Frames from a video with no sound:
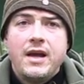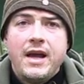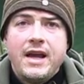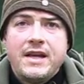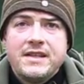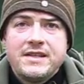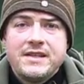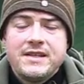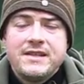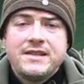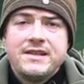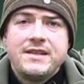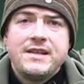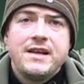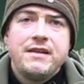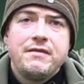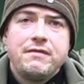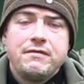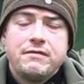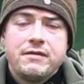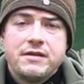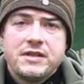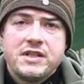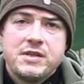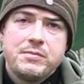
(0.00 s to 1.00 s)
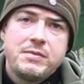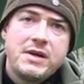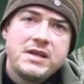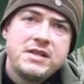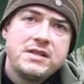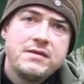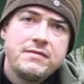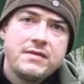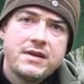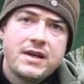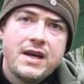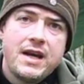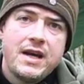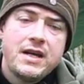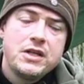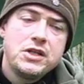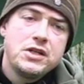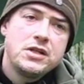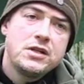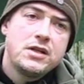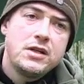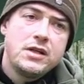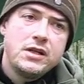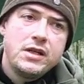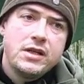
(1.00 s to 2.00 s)
It's a different
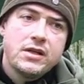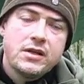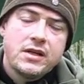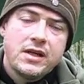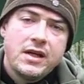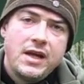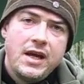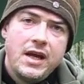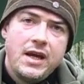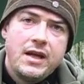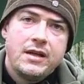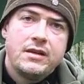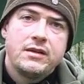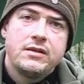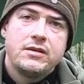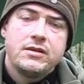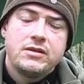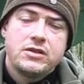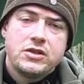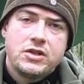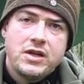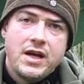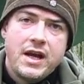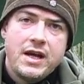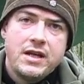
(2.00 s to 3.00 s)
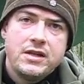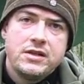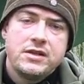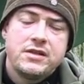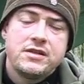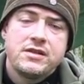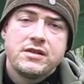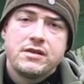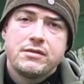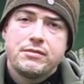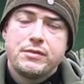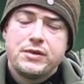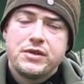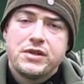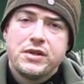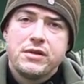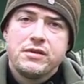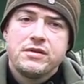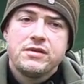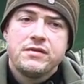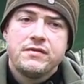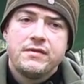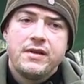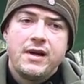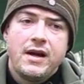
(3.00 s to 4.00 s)
specification, and your kit changes as a
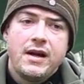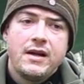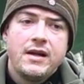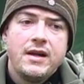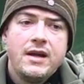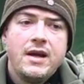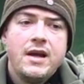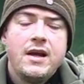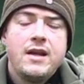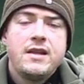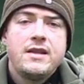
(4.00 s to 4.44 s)
result of that.